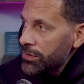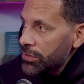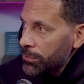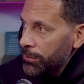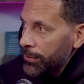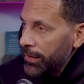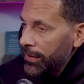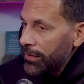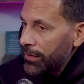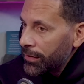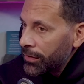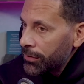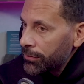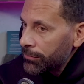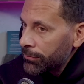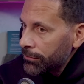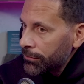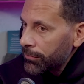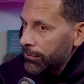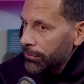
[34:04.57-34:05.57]
to me that
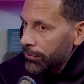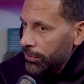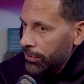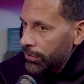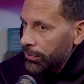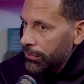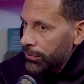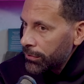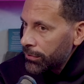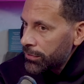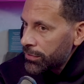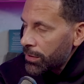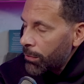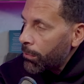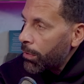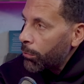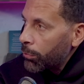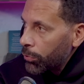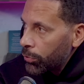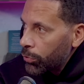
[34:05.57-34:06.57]

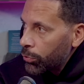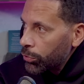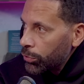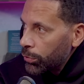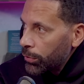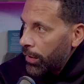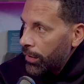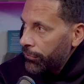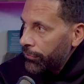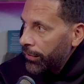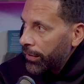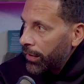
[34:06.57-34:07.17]
someone will call you out. He's an